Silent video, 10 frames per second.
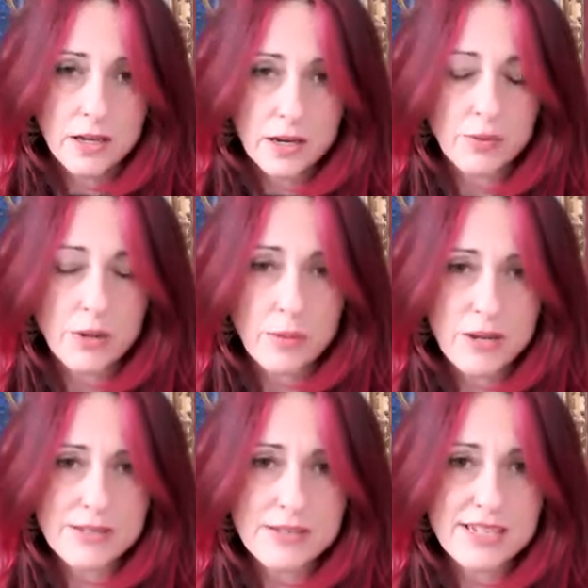I'll, I'll
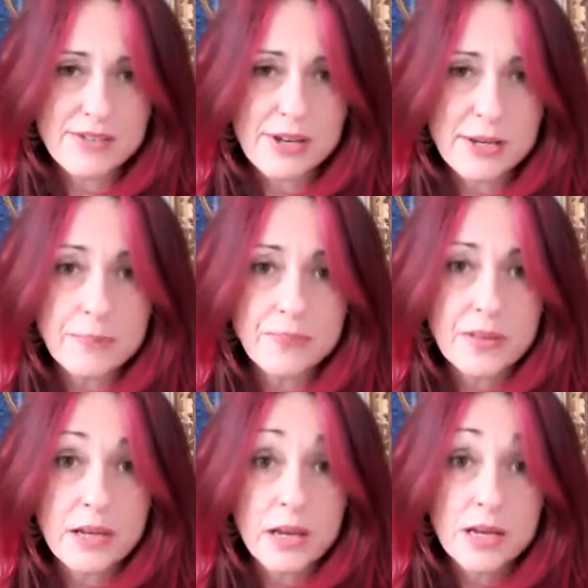make this easy for you.
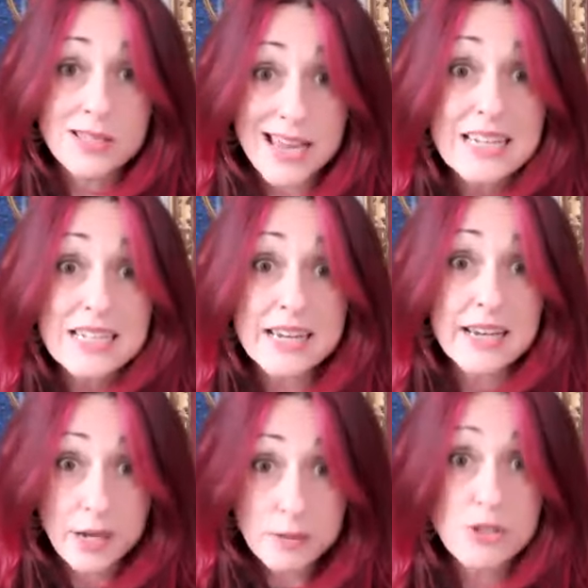State it.
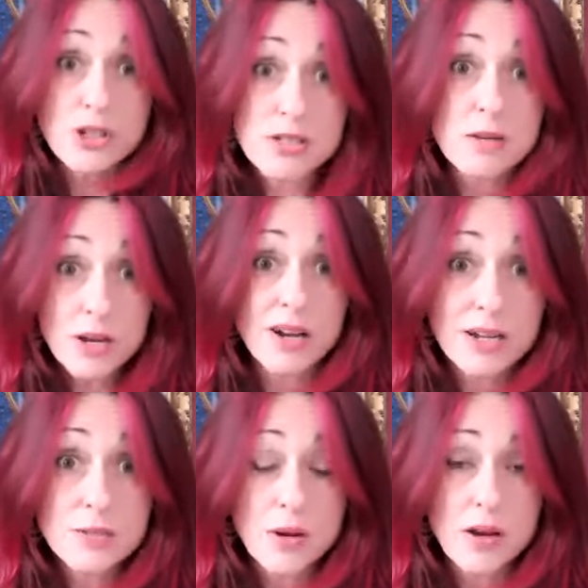I am choosing my
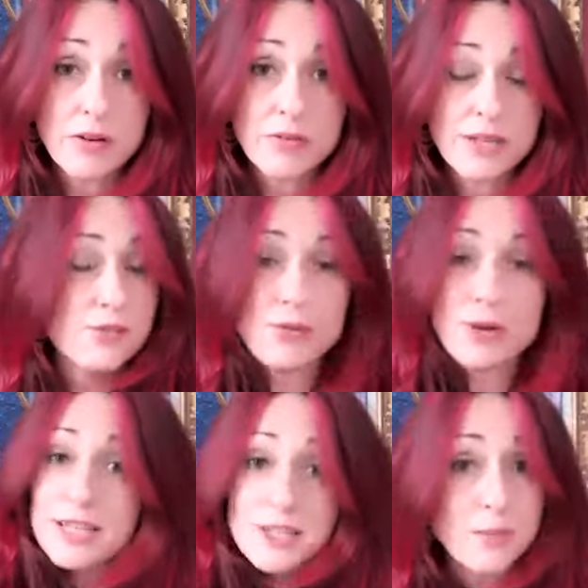highest path. It's
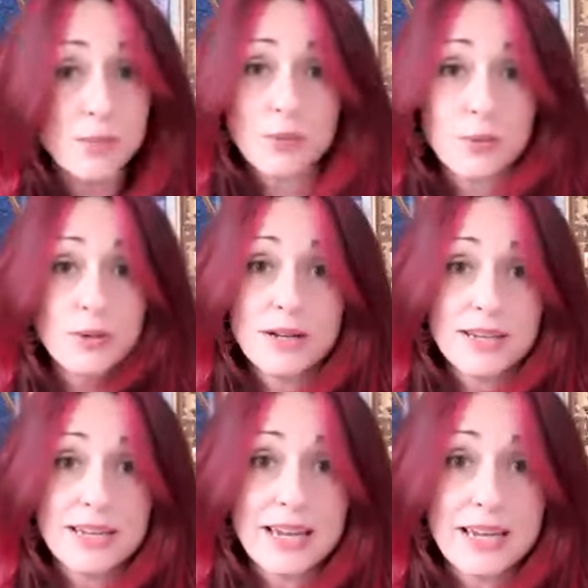really simple.
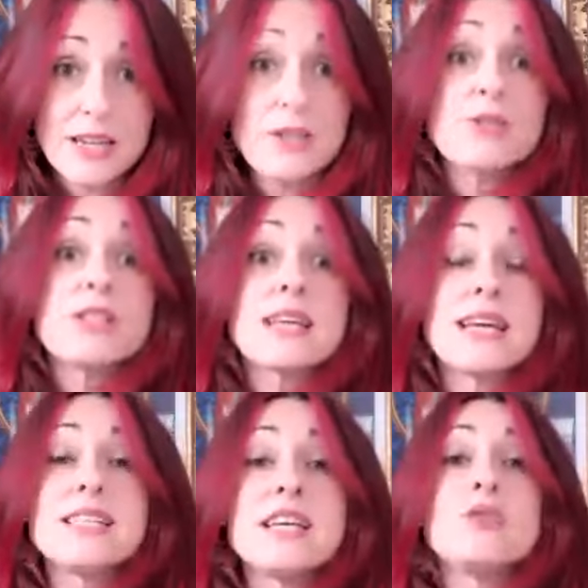Okay. You
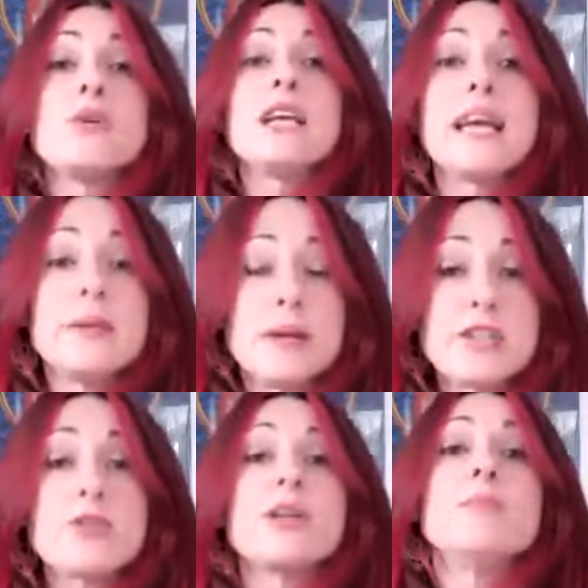state it, you claim it,
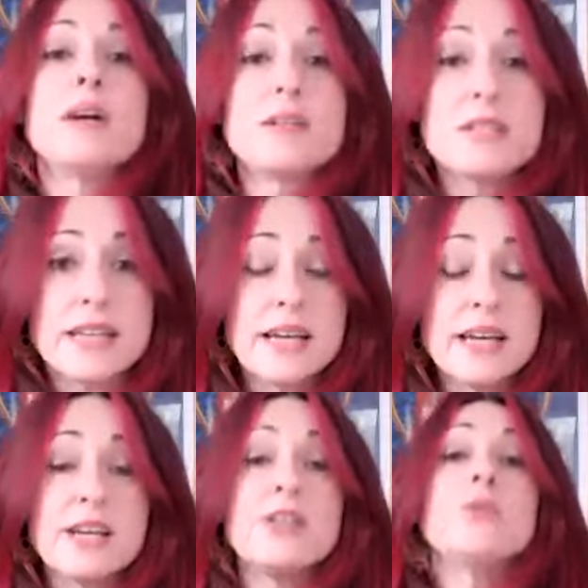you command it,
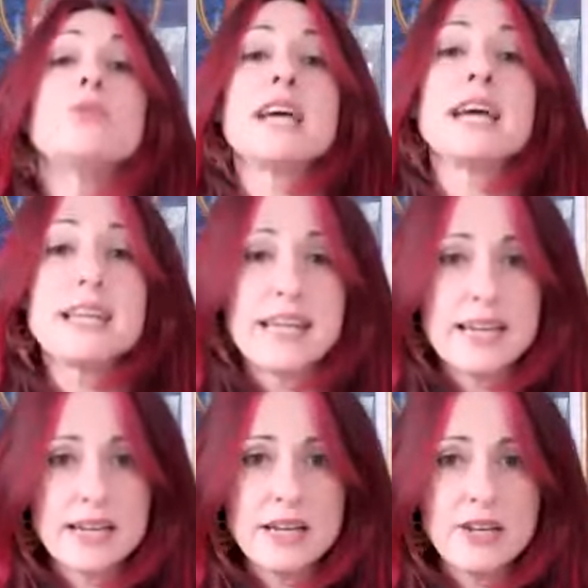you ordain it.
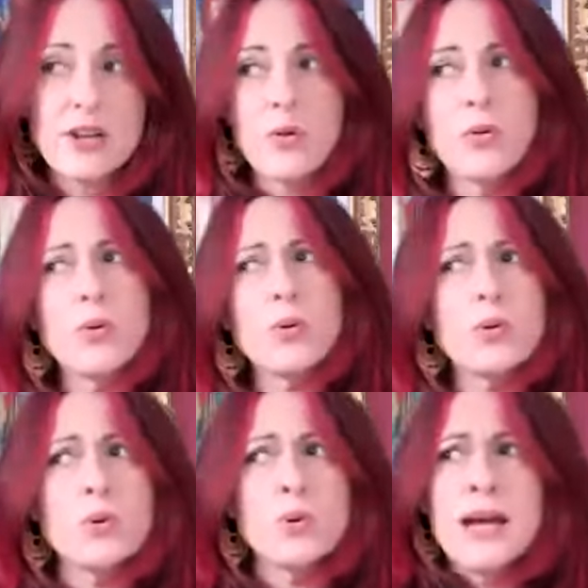You don't go,
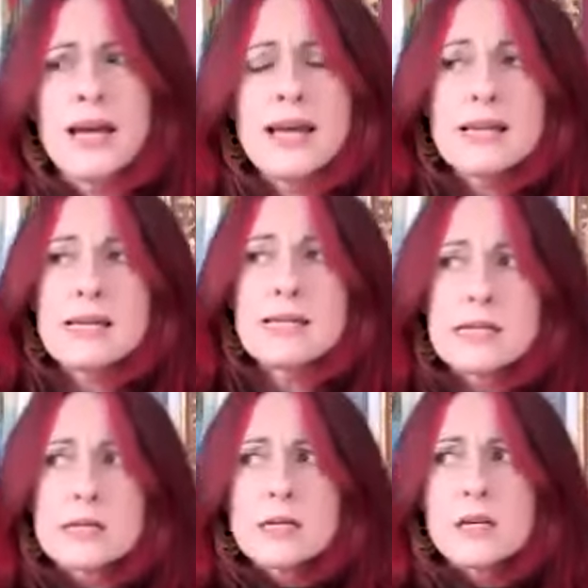oh, is
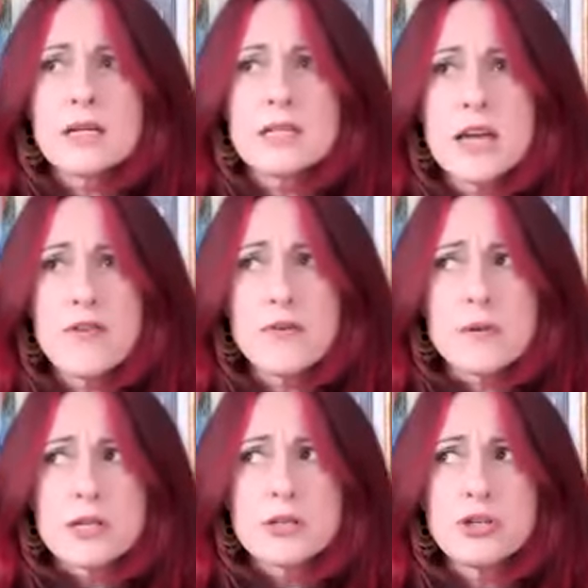it a good idea for
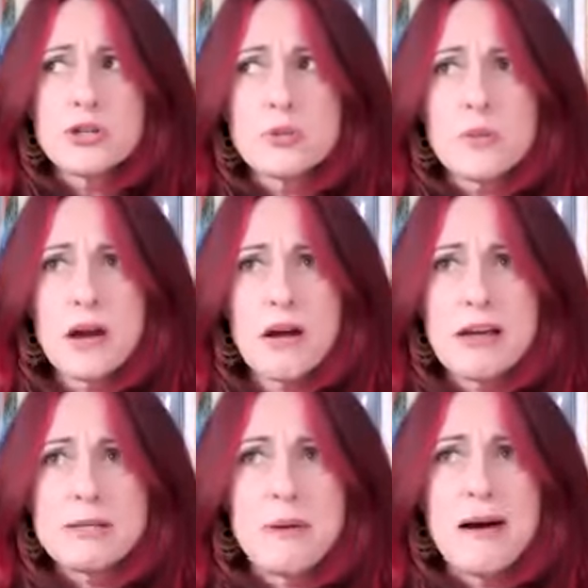me to choose my
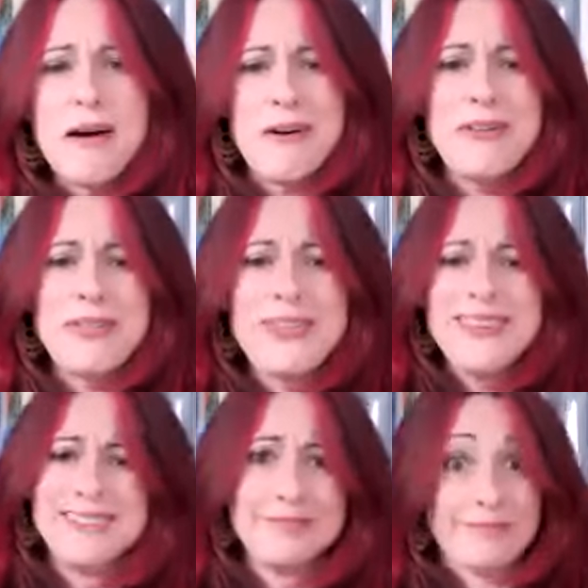highest path?
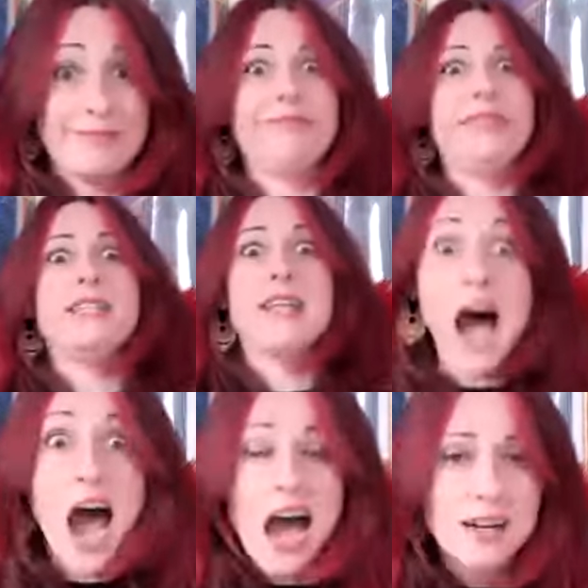Da,
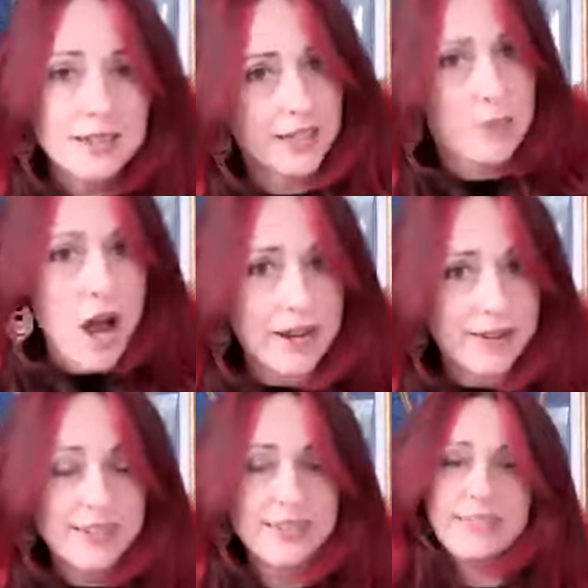ah, come
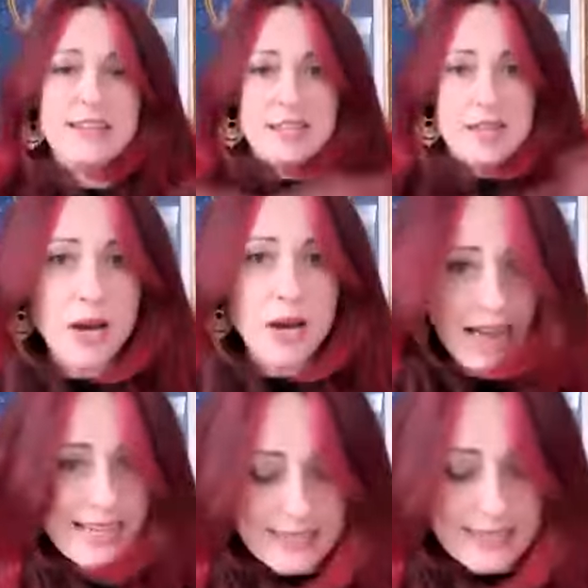on, no more
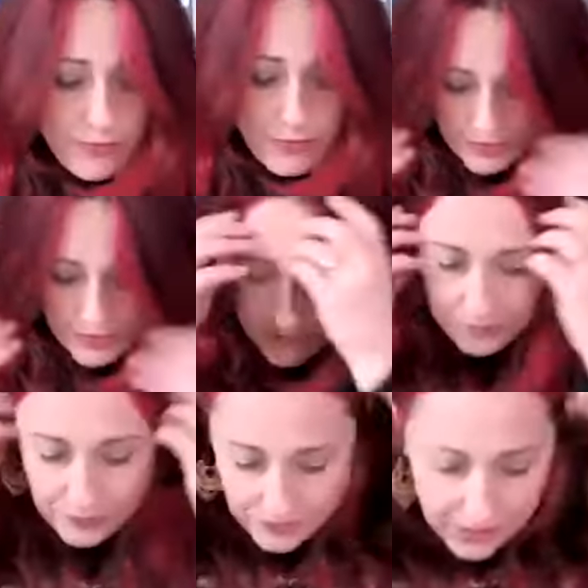that stuff. Okay.
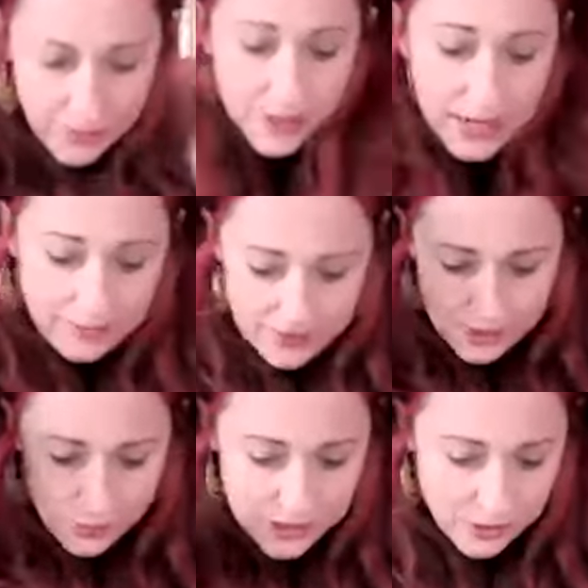Right,
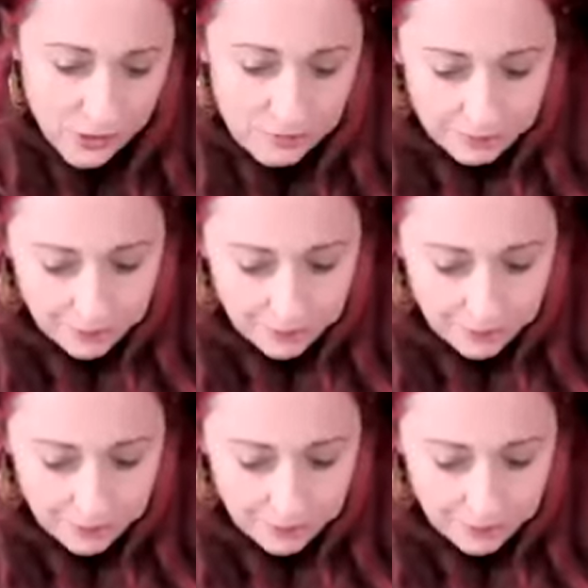let's whiz on.